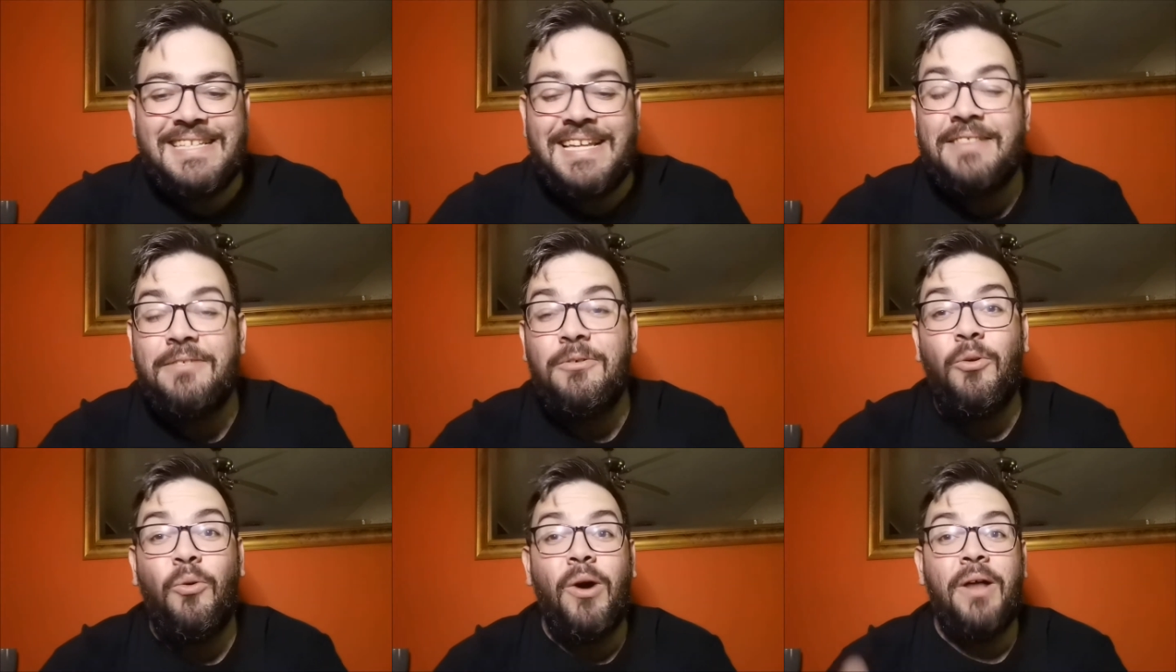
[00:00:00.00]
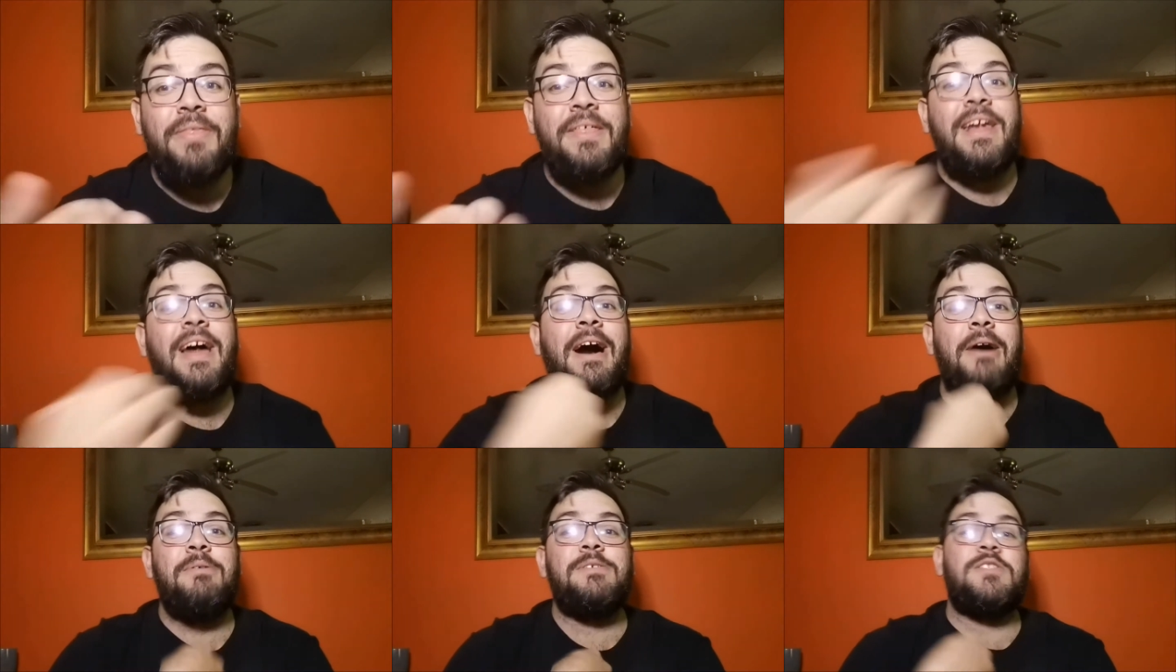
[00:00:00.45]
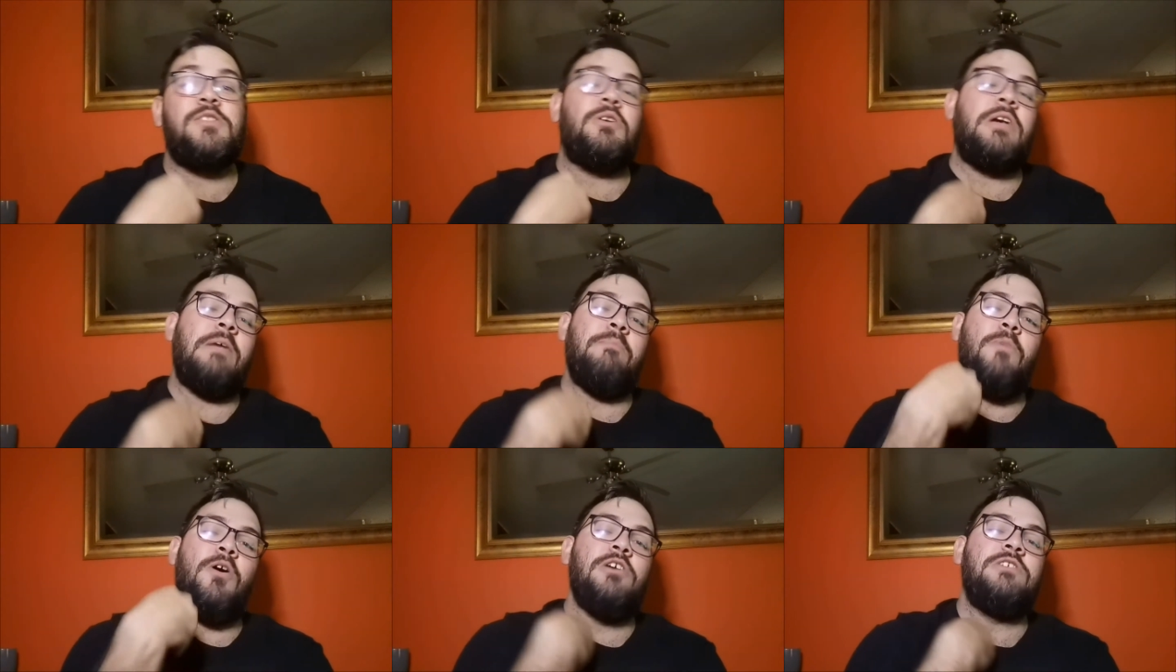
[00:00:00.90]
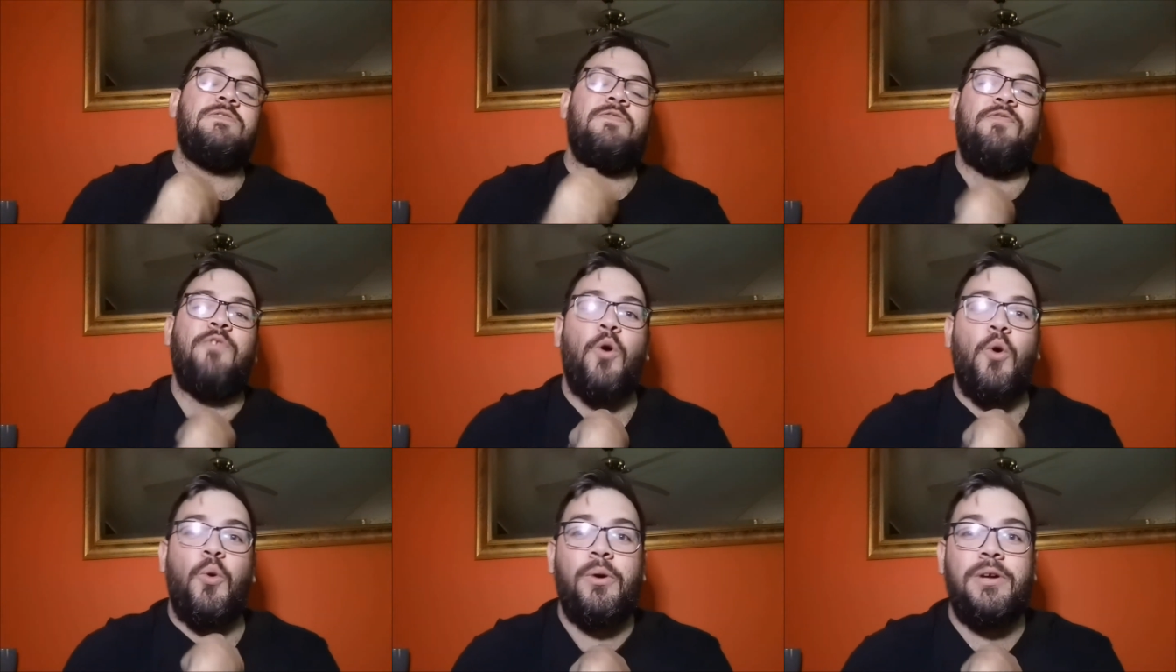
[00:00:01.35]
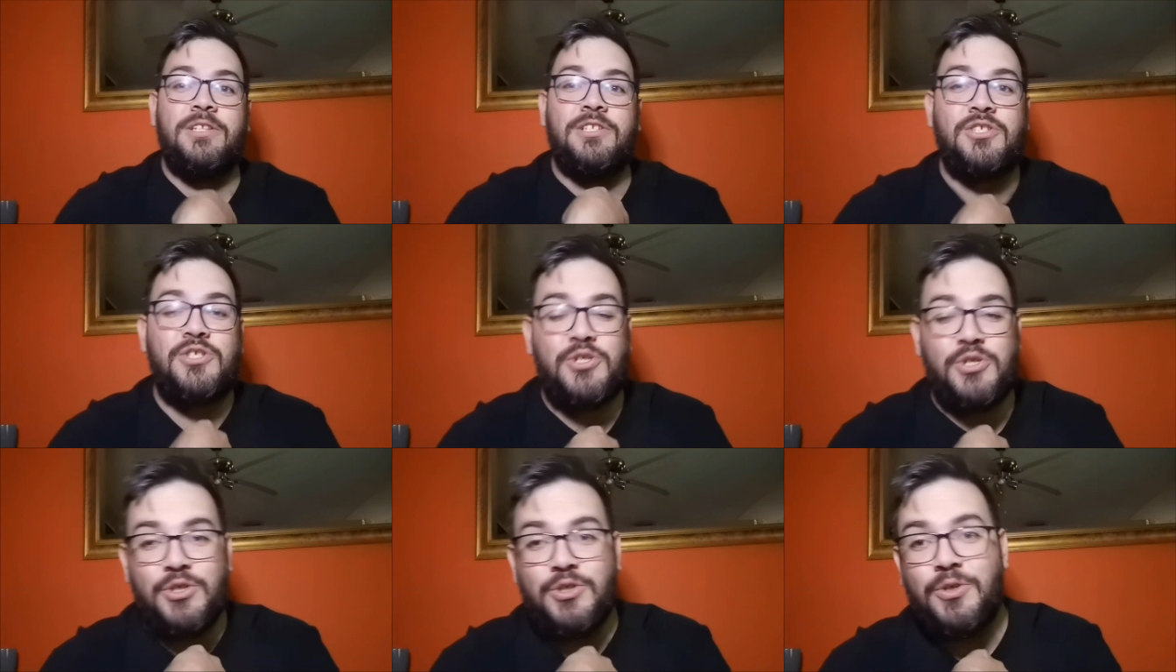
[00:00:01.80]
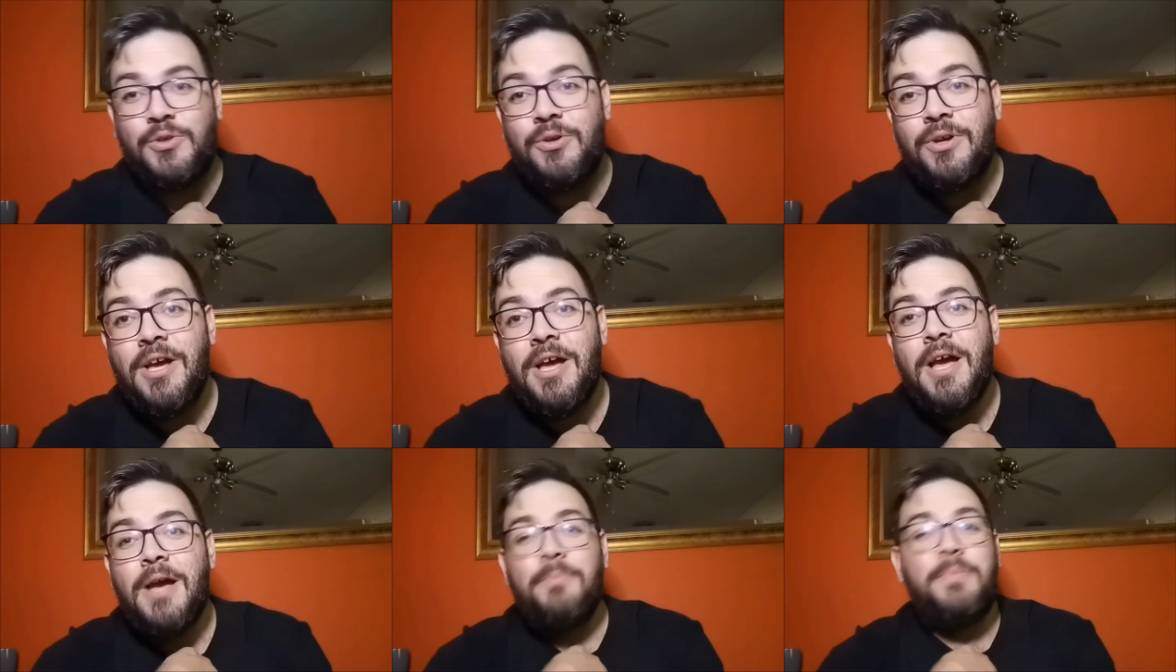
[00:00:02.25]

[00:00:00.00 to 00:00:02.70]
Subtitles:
and the one that I was looking most forward to,